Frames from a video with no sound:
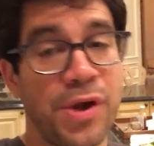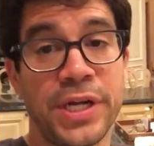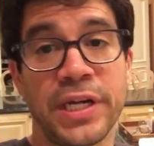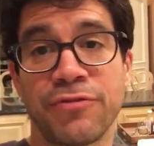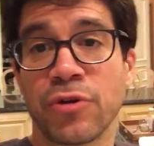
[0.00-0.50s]

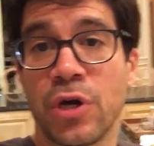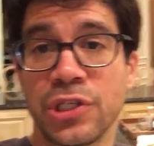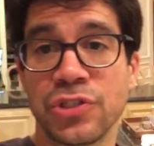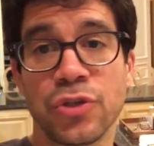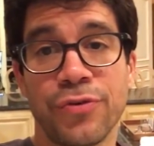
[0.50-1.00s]
And after the
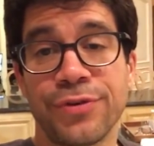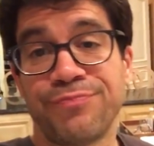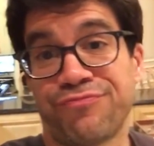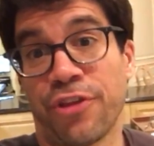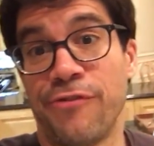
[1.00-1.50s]
contest is over,
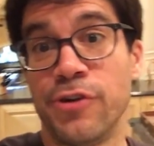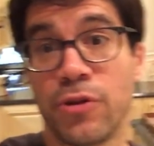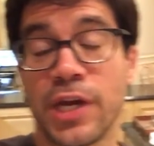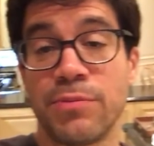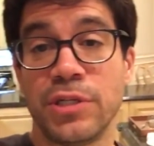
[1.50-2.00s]
if you
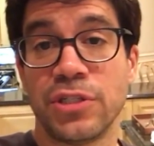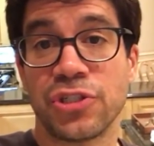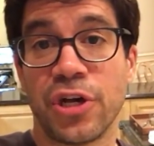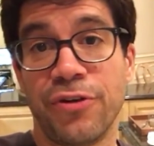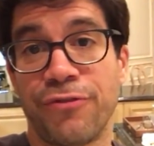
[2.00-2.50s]
don't like me, you
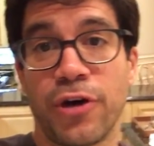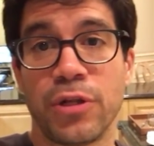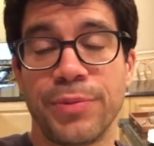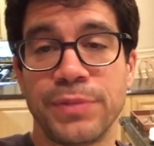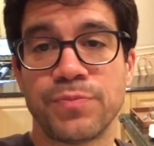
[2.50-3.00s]
can just
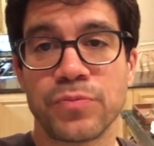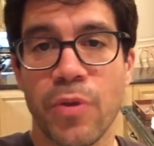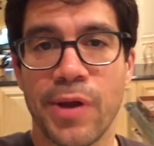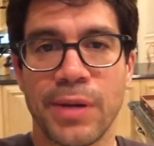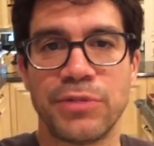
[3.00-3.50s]
unfollow me.
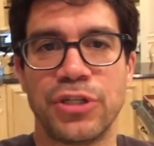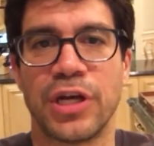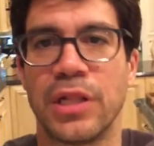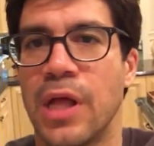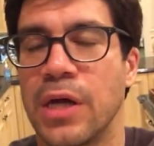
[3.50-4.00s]
You're
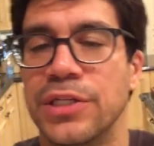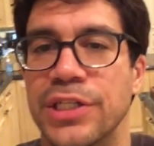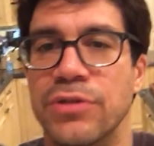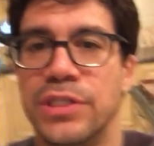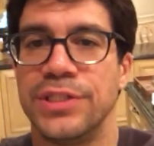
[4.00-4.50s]
not locked
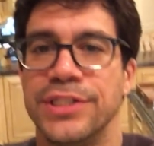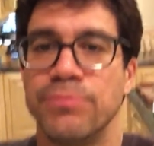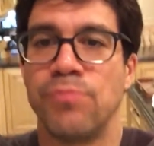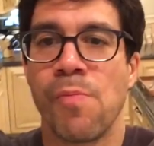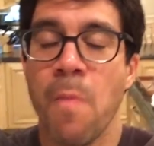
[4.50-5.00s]
in or anything.